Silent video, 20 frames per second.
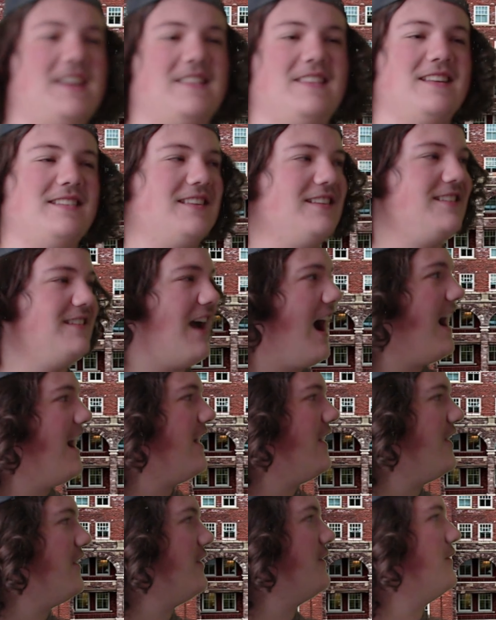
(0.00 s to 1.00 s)
this
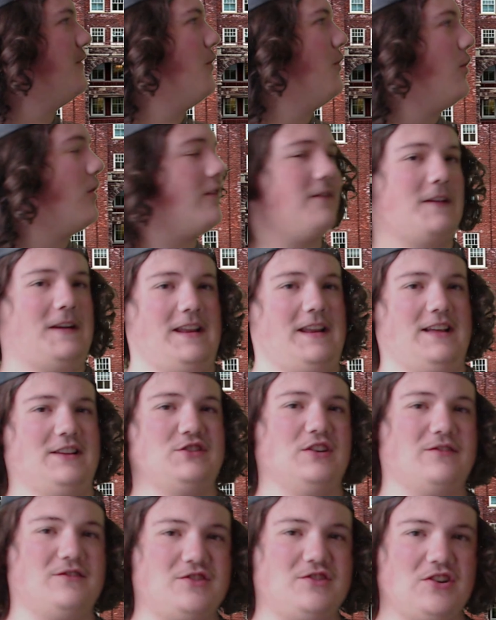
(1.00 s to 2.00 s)
entire orphanage
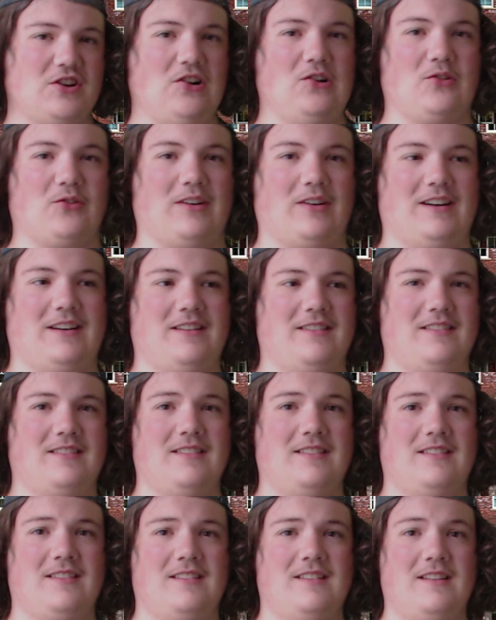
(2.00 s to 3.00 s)
of children.
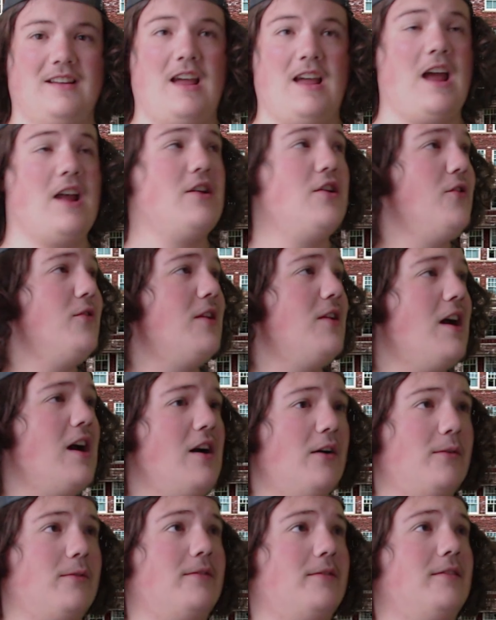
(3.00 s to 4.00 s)
And who
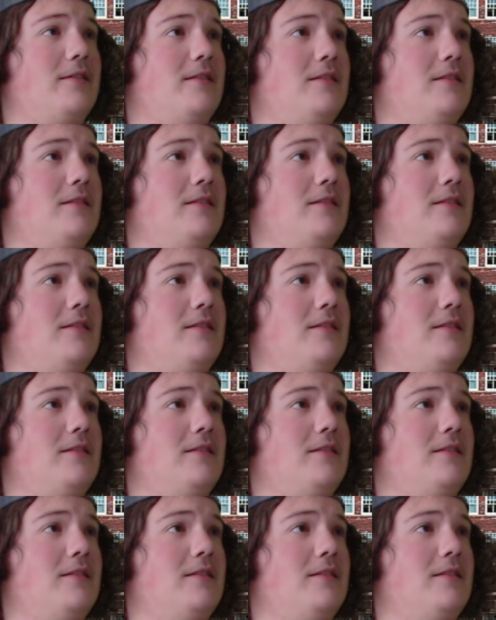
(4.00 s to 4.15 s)
knows?